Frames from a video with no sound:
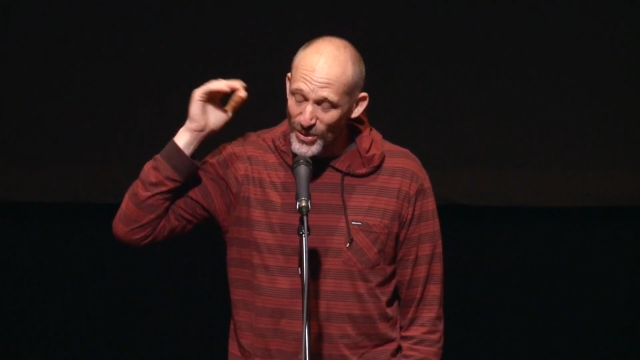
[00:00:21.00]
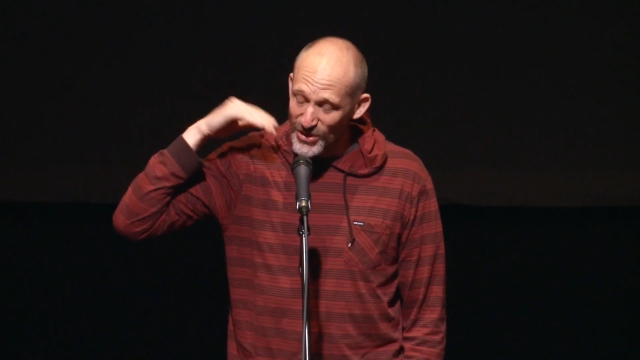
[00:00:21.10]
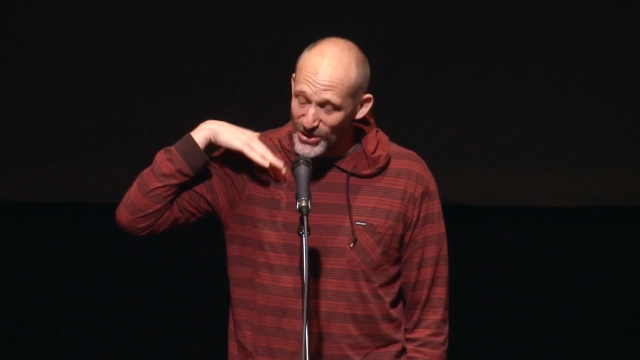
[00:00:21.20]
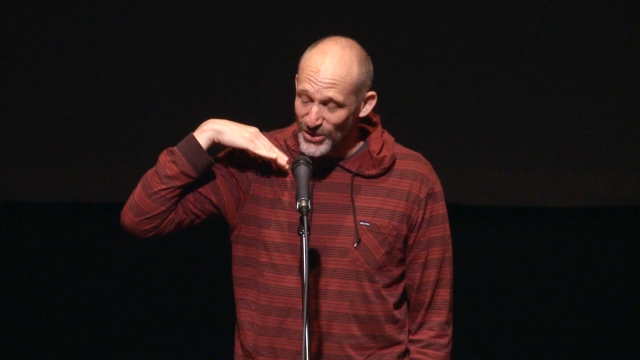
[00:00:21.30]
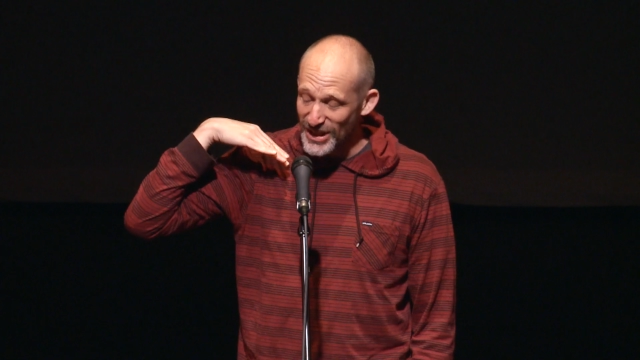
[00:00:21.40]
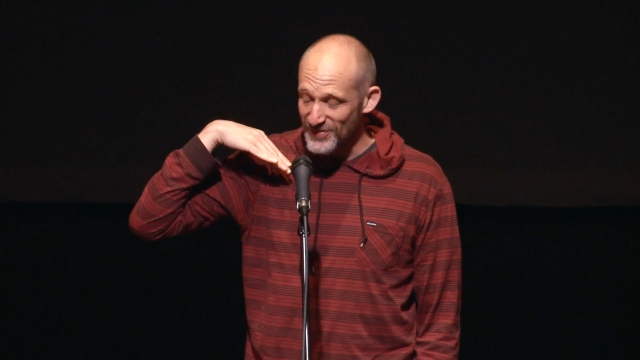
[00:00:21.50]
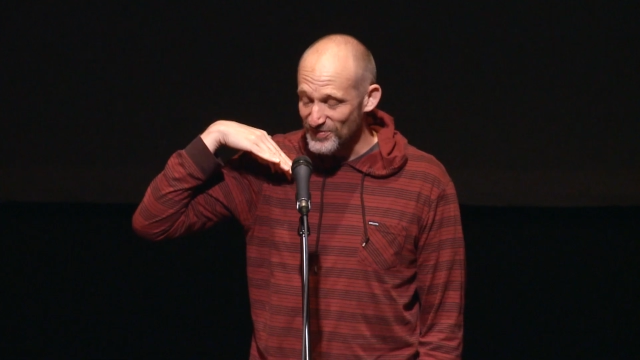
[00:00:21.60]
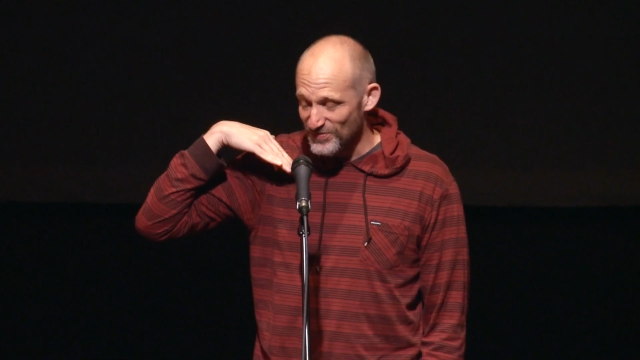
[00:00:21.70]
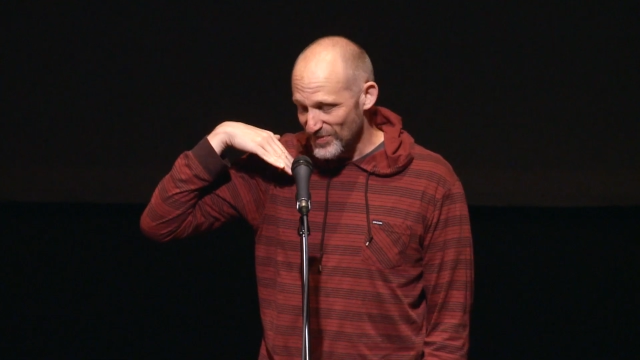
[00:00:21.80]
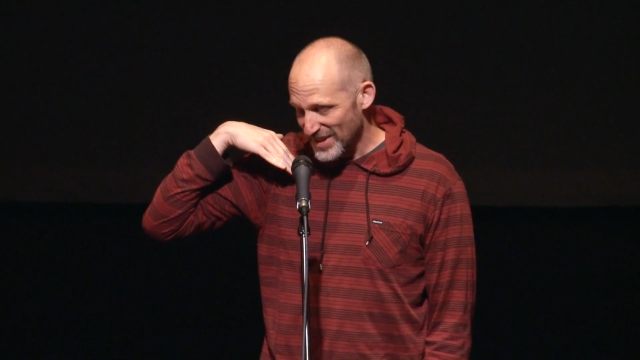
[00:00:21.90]
we were
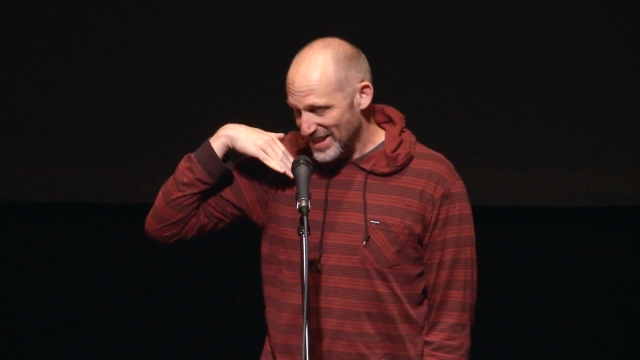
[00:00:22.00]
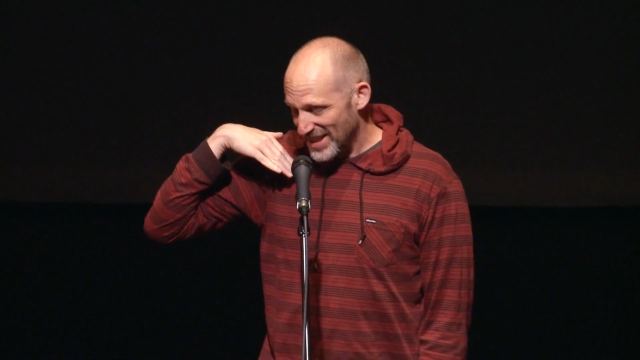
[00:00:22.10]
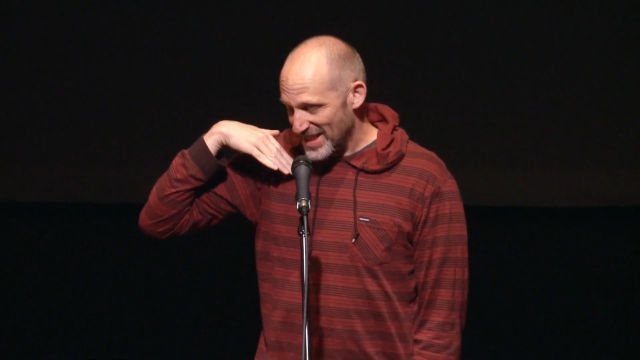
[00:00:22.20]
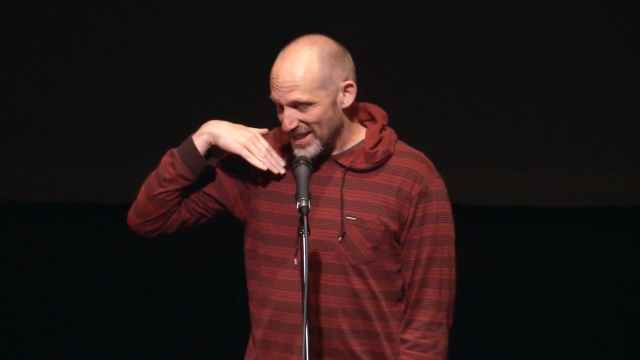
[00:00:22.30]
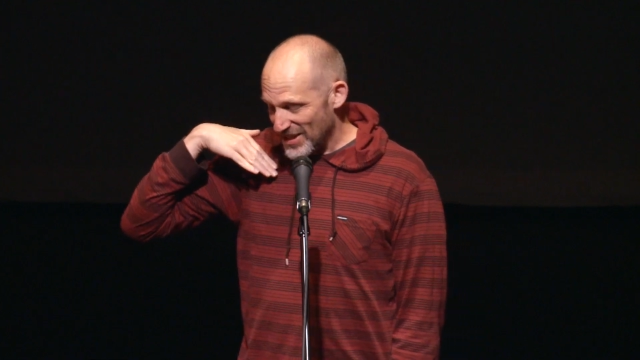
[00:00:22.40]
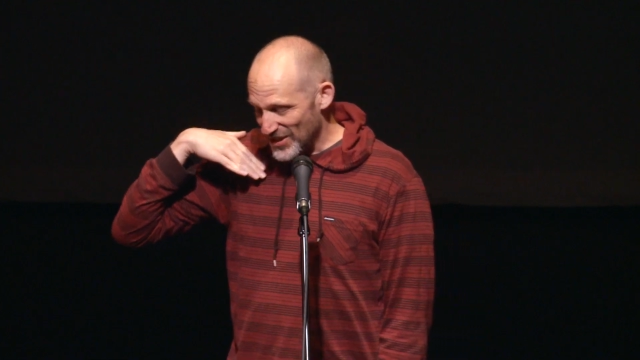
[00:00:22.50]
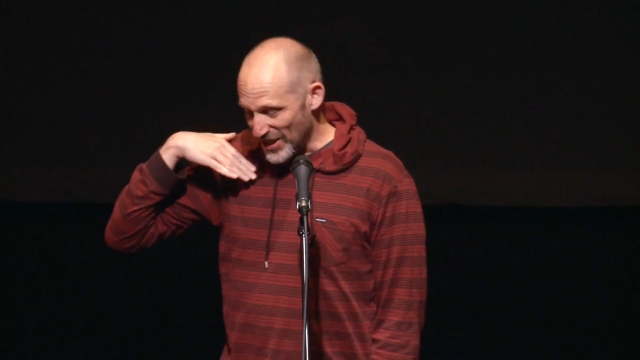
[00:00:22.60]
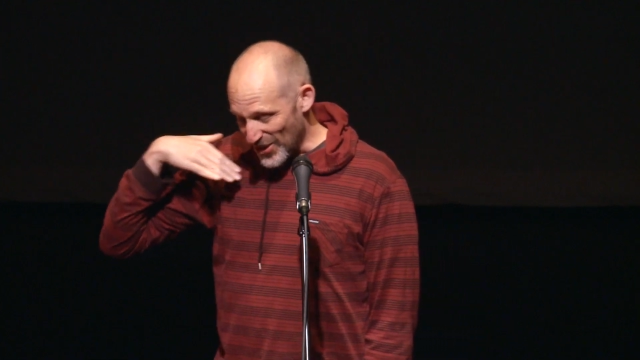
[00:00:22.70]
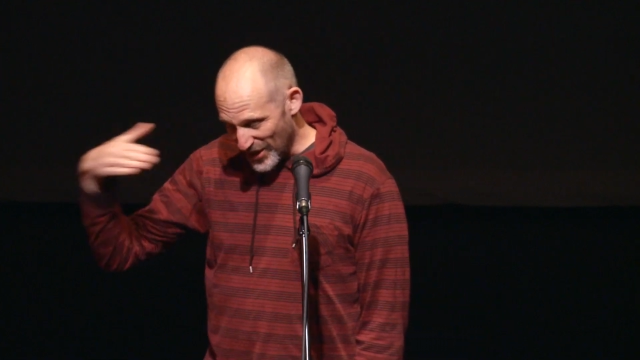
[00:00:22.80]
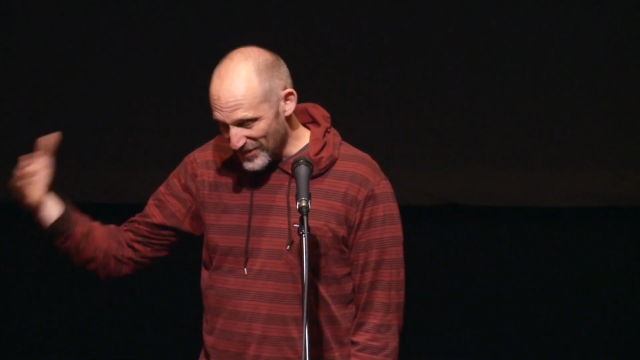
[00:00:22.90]
doing
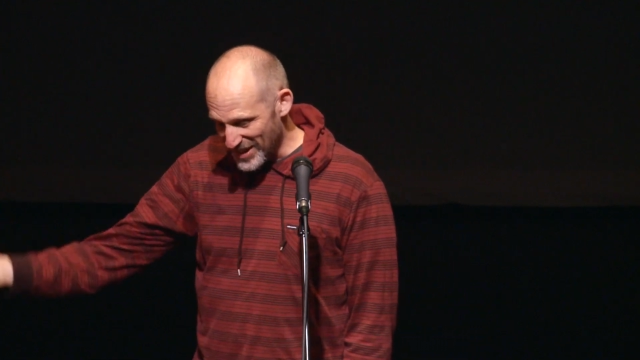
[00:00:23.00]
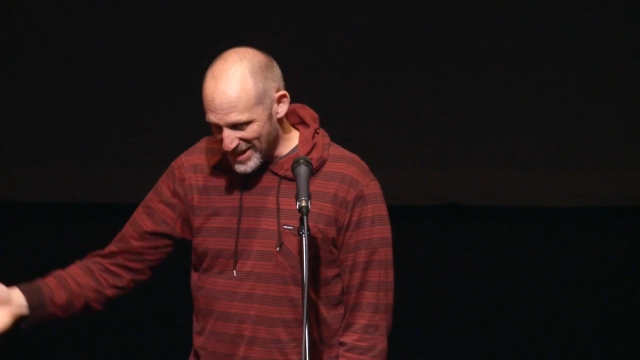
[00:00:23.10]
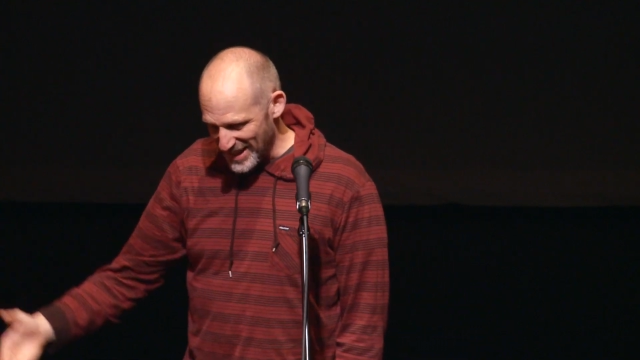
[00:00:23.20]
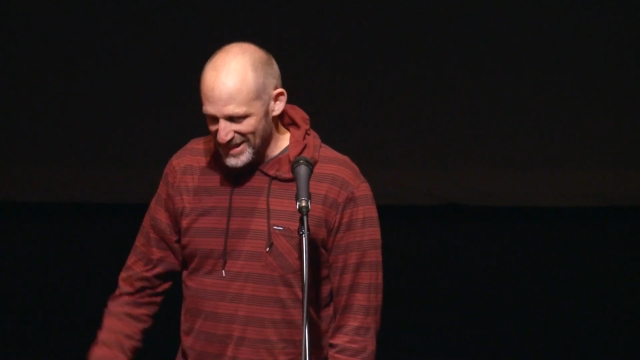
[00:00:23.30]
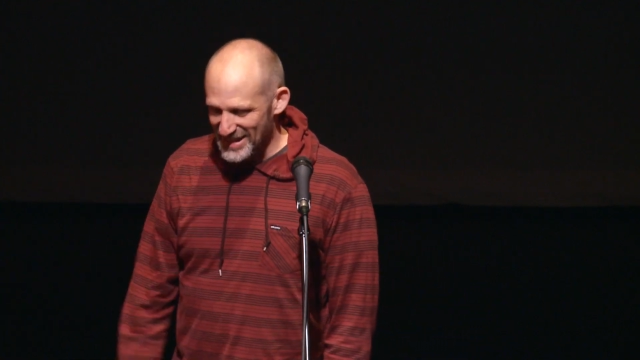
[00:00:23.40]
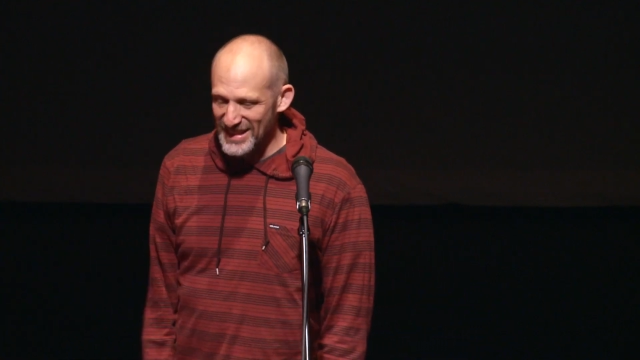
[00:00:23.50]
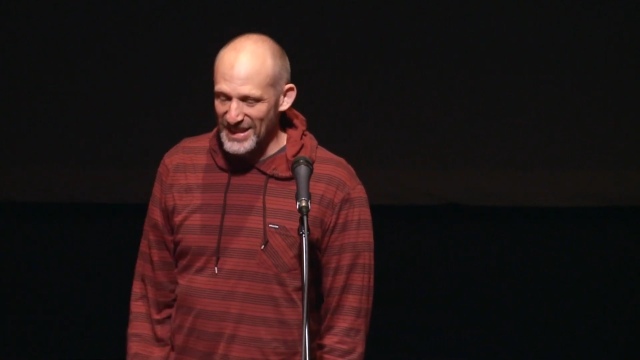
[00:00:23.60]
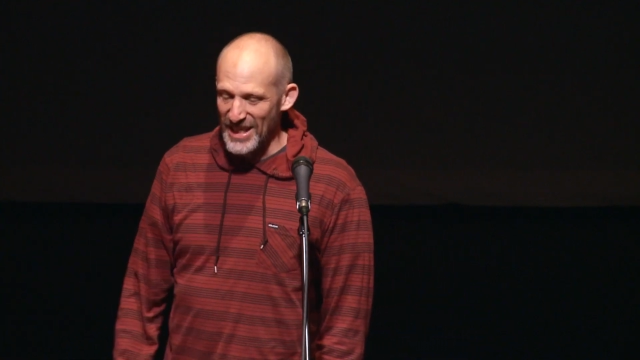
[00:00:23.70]
like all of the things,